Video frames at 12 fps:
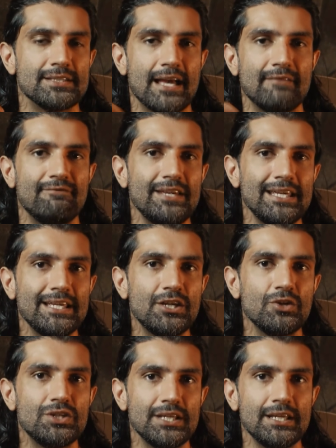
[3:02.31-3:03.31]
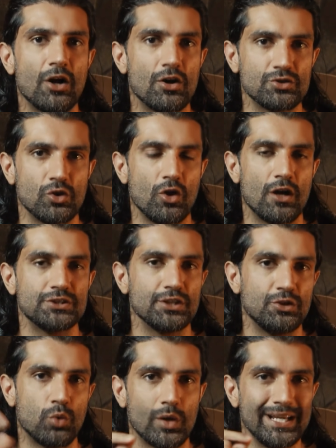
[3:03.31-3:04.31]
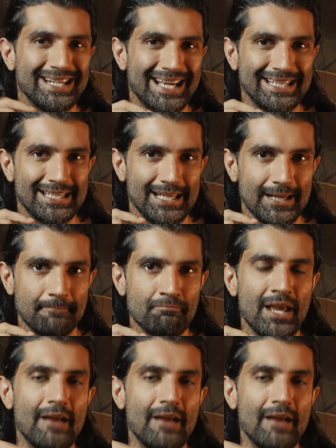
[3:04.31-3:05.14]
And VEQT also launched in 2019.